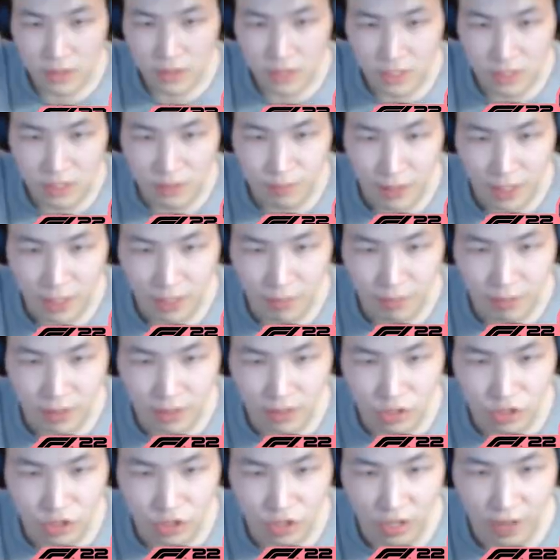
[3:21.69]
Despite a bit of
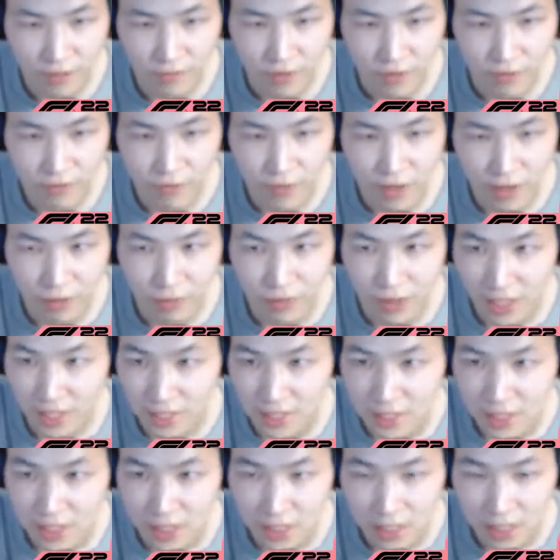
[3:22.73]
traffic, found that
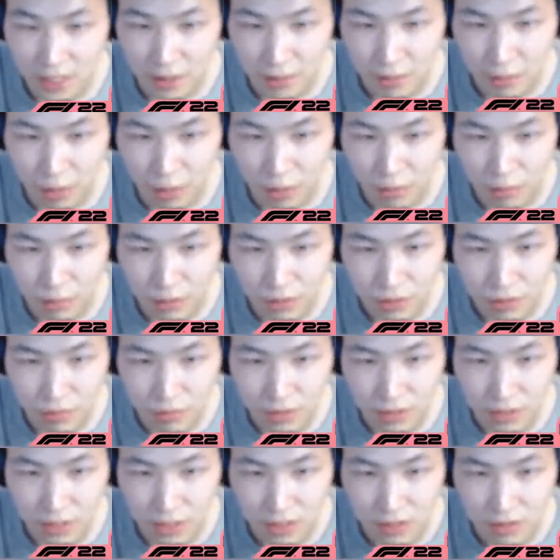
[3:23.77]
time. Almost three
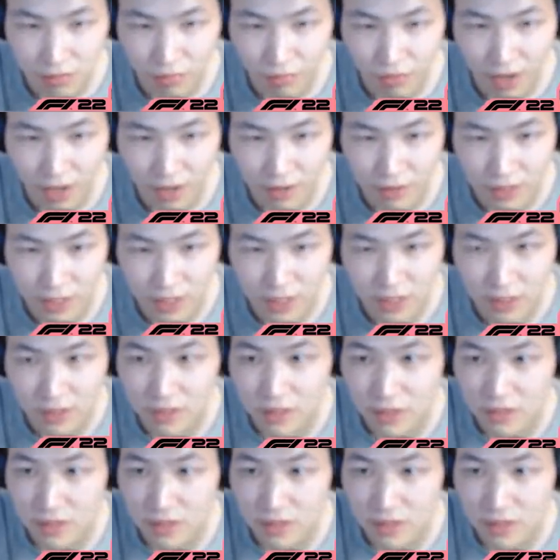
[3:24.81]
tenths found here.